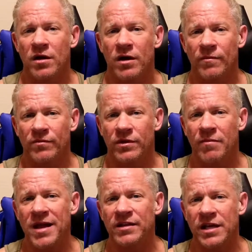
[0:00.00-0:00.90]
The
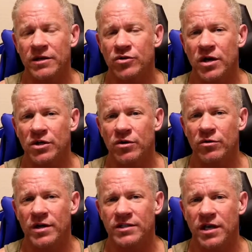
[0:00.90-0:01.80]
main thing I try to
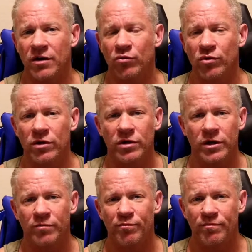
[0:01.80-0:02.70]
do is get a real
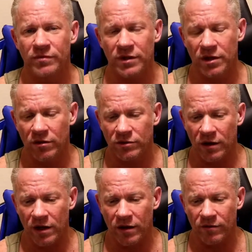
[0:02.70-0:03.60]
good
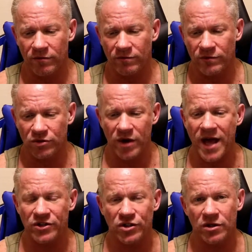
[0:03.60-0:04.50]

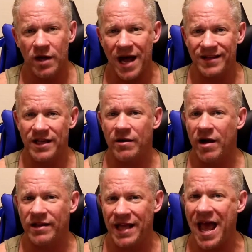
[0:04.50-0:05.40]
stretch at
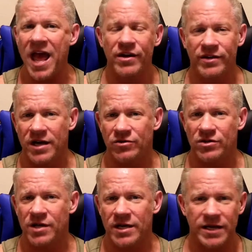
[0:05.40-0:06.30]
the end of the
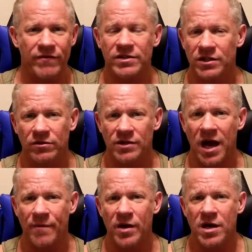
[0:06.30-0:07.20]
exercise every single
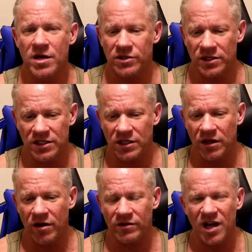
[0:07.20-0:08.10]
time. So I'll sit
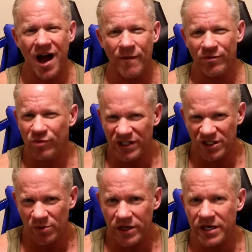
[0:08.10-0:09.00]
there, top
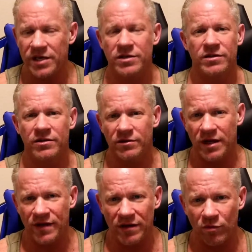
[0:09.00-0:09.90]
squeeze,
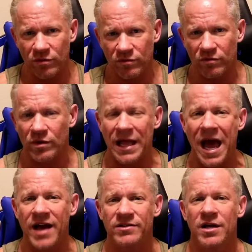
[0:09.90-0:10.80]
and then
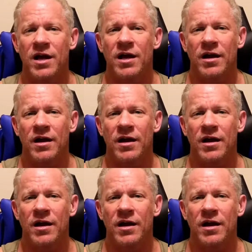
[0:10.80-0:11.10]
relax.